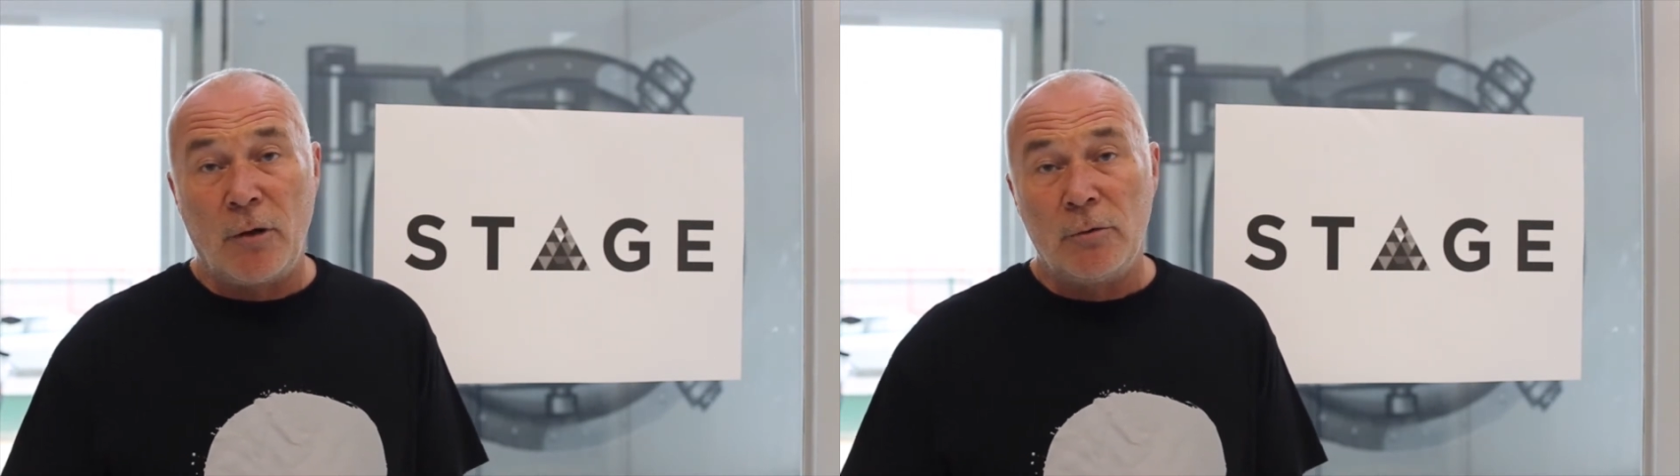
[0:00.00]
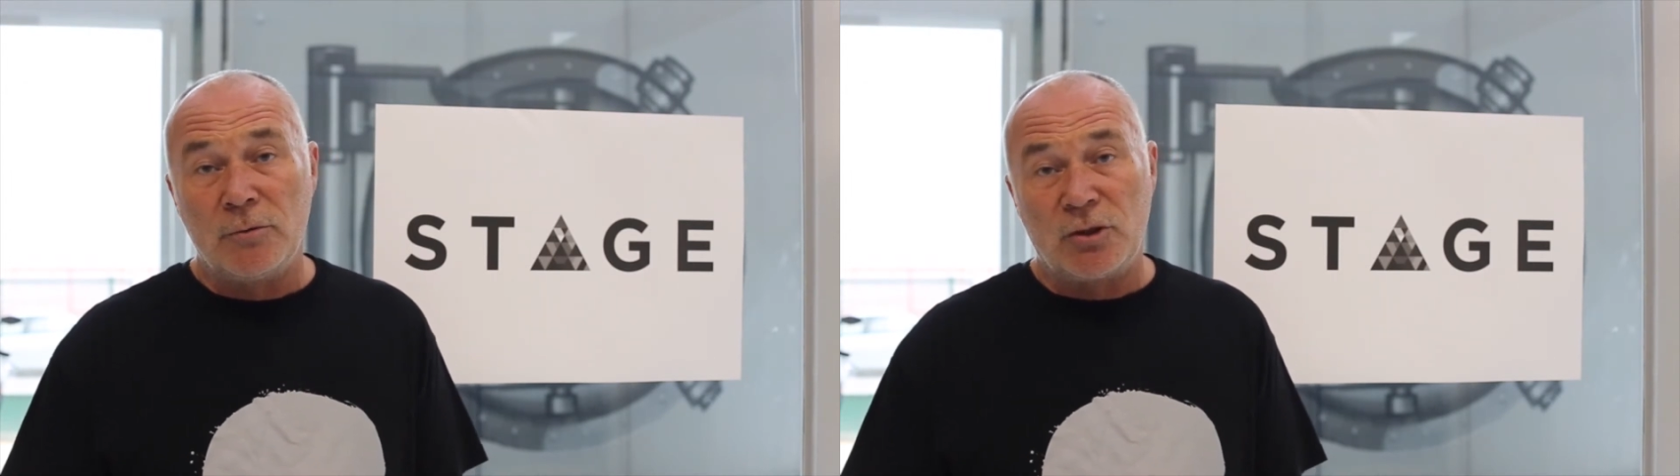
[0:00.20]

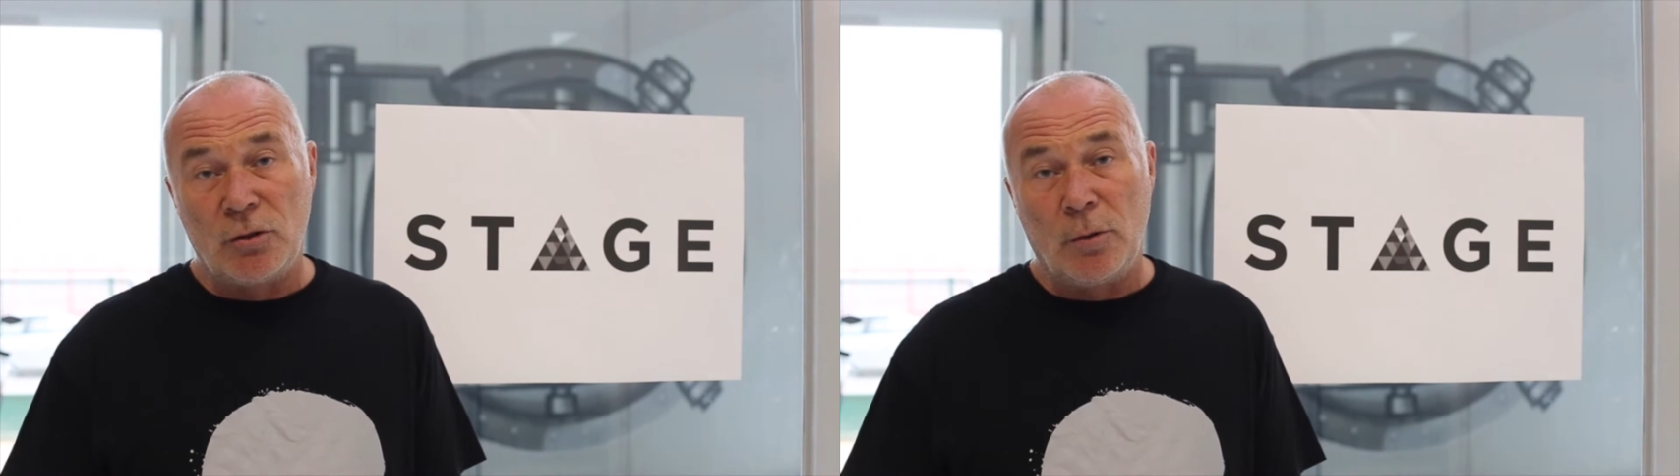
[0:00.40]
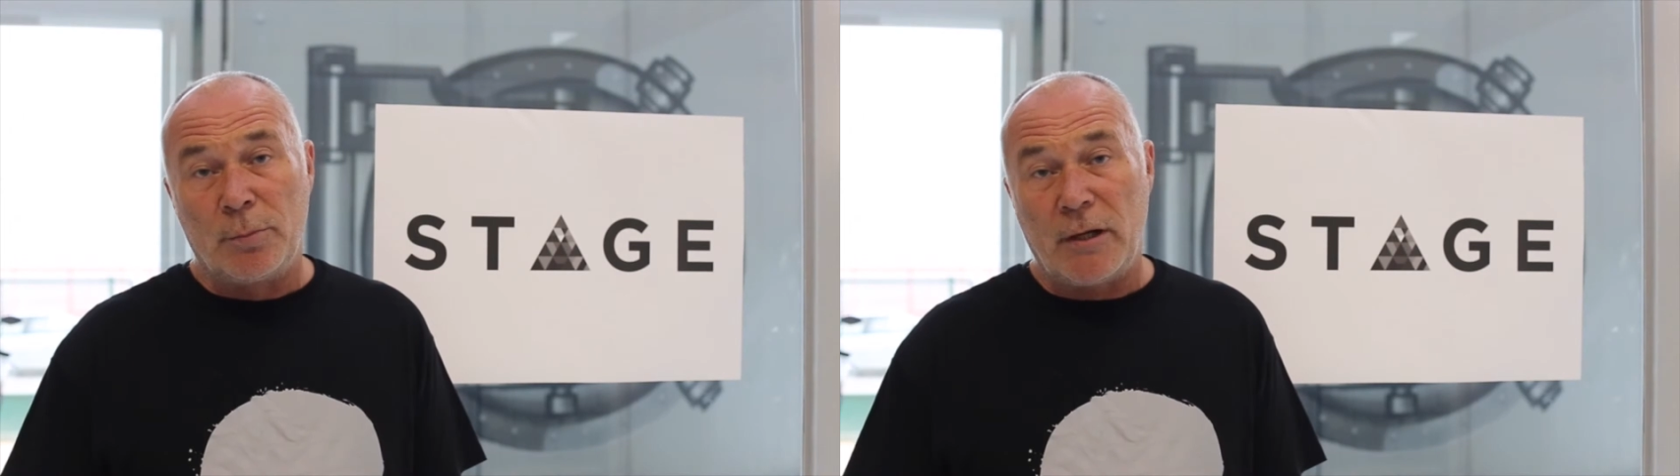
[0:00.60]
own
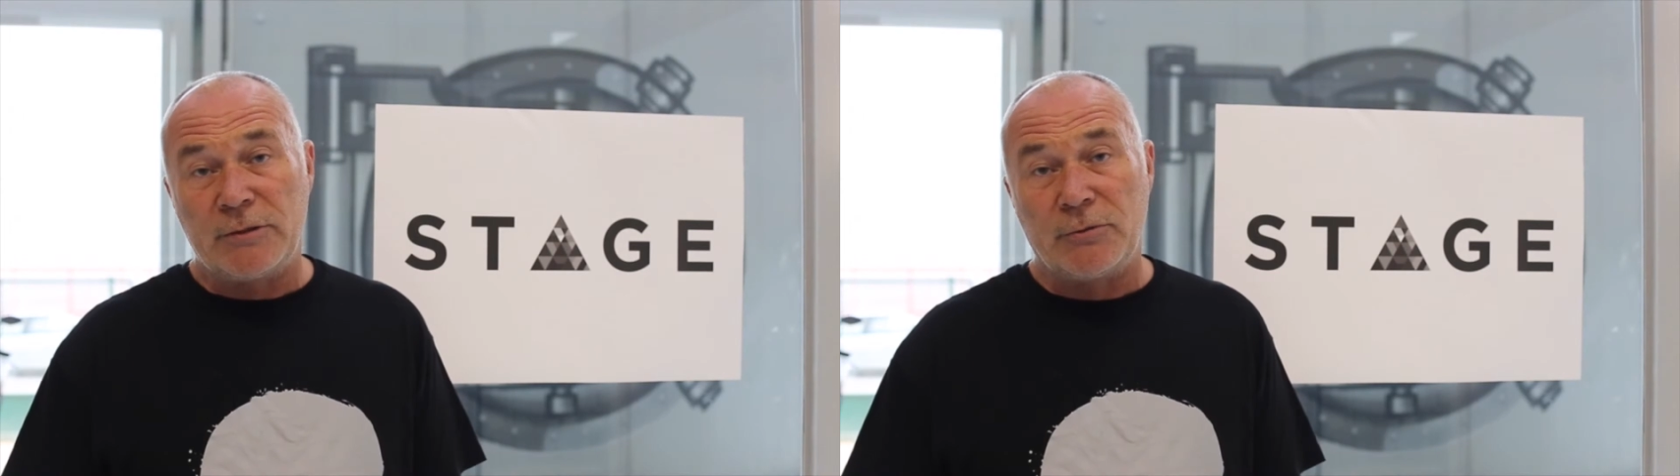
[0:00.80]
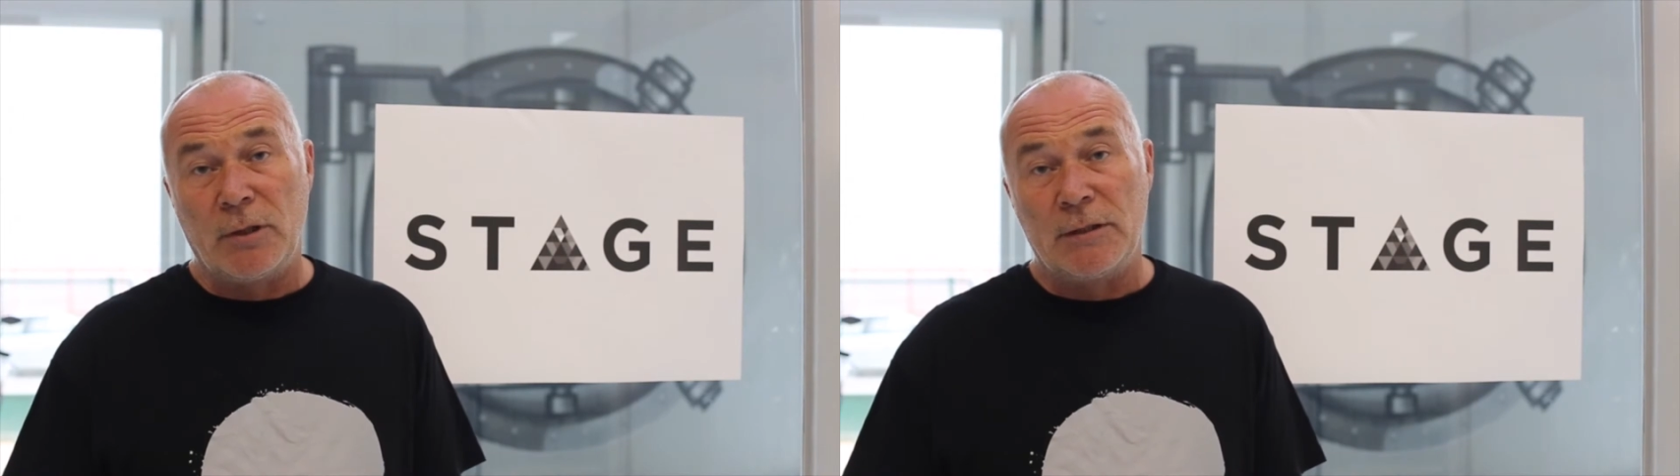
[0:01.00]
sort of
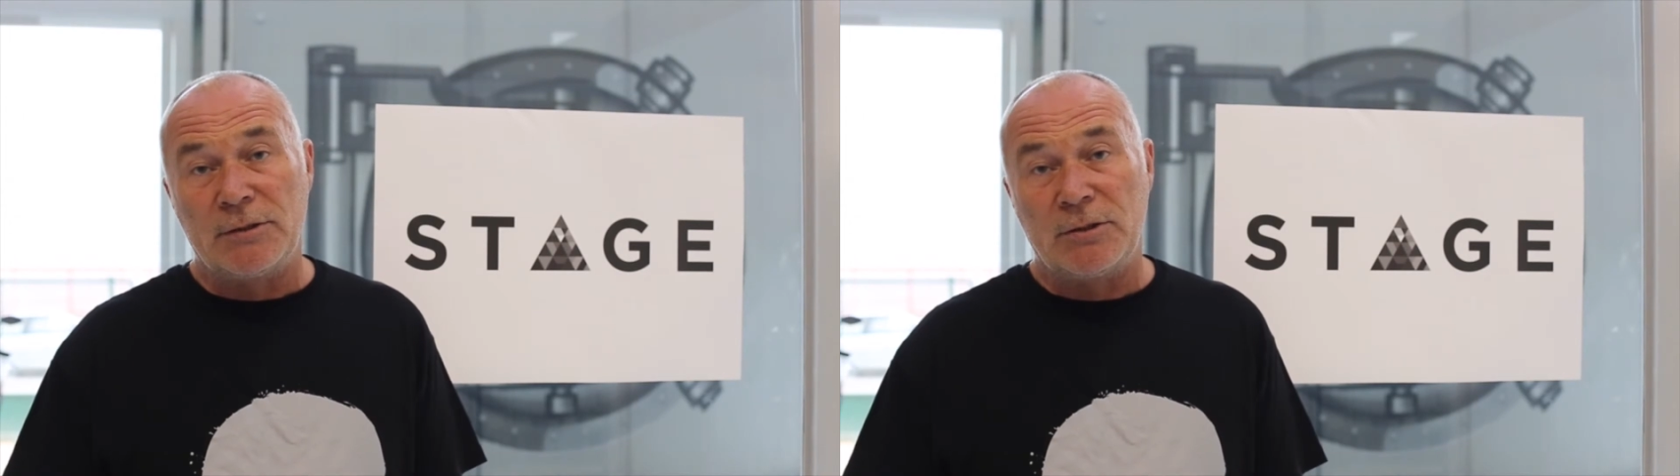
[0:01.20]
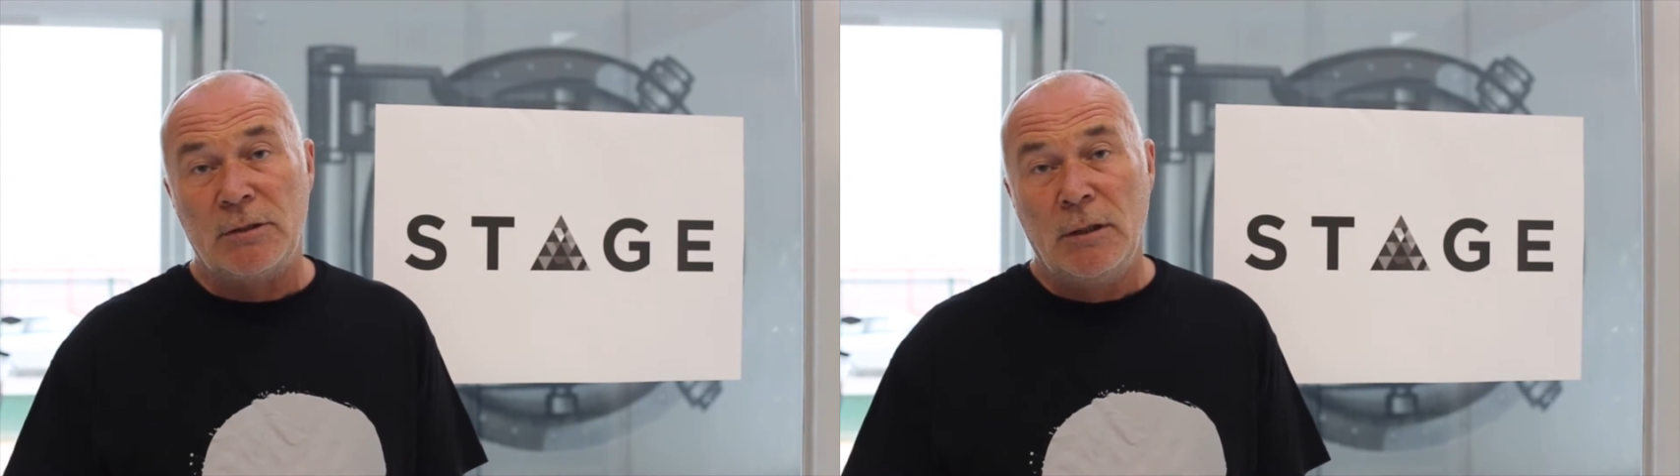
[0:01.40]
press release.